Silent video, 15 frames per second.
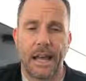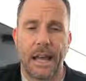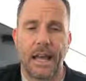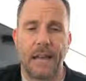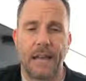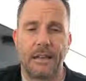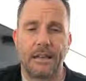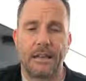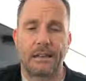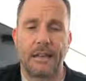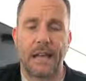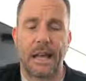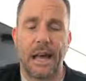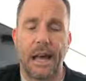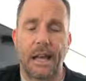And
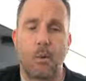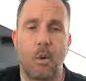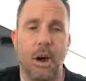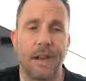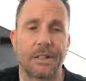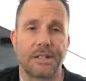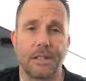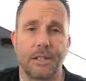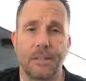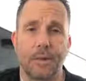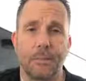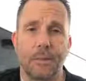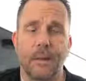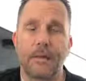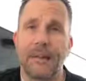I watched a
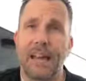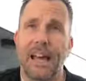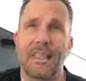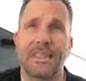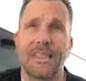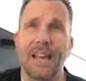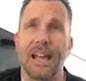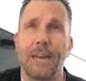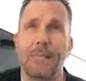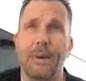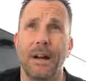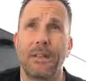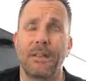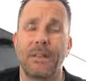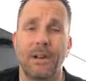little bit of it. I think I
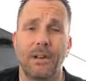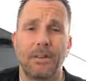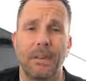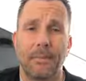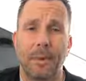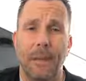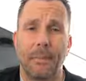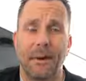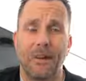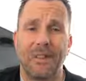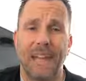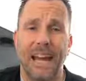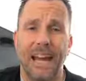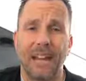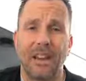might have fell asleep by
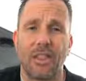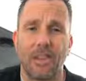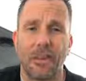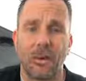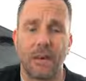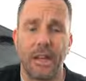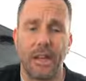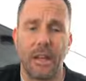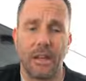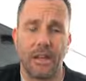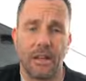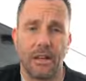about 9:30.